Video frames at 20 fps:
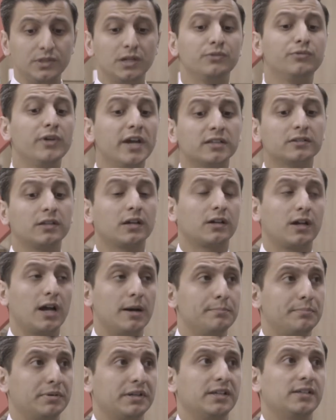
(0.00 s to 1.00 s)
RegTech
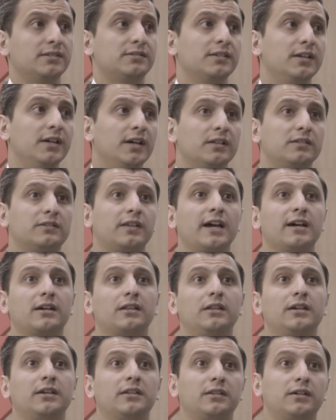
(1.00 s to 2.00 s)
companies
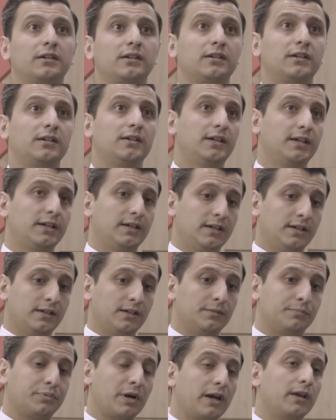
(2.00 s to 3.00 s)
tackling the
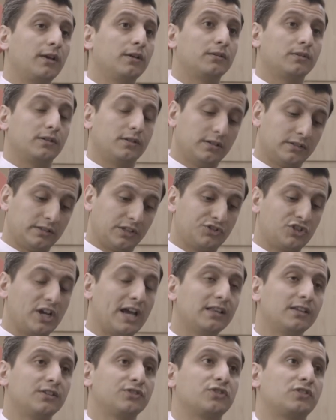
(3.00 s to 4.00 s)

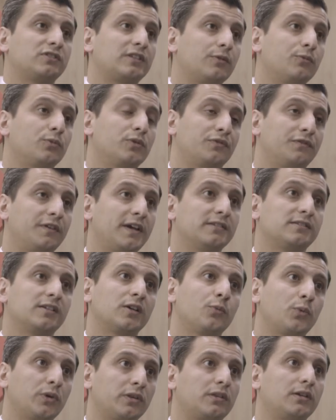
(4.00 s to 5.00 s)
challenges that we're
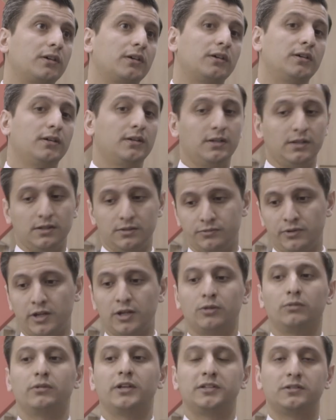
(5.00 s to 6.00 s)
facing with the
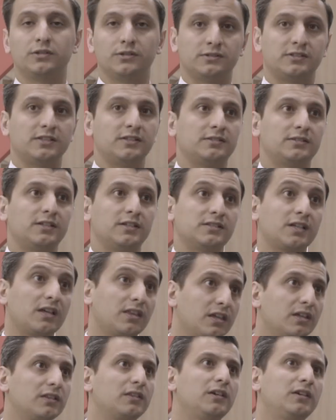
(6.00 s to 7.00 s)
regulators these days. I
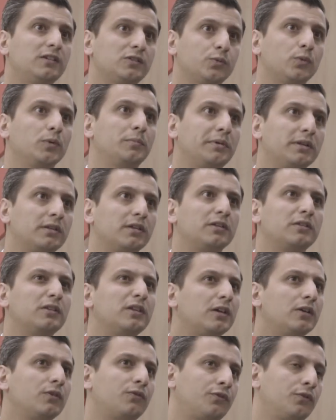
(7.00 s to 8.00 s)
think these will be the
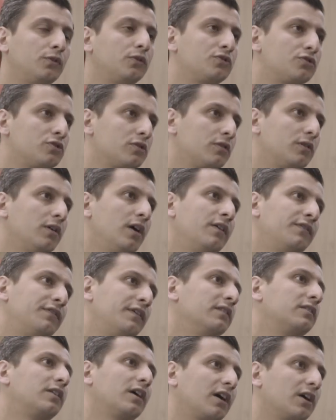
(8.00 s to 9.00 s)
near future
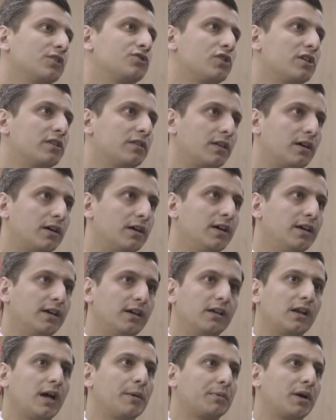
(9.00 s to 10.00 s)
fintech agenda
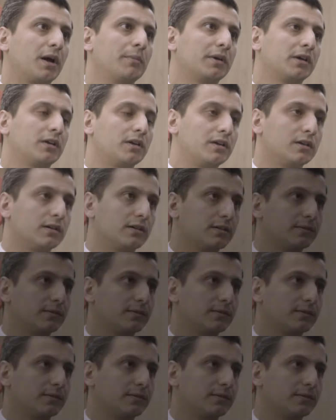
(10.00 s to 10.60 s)
in upcoming year.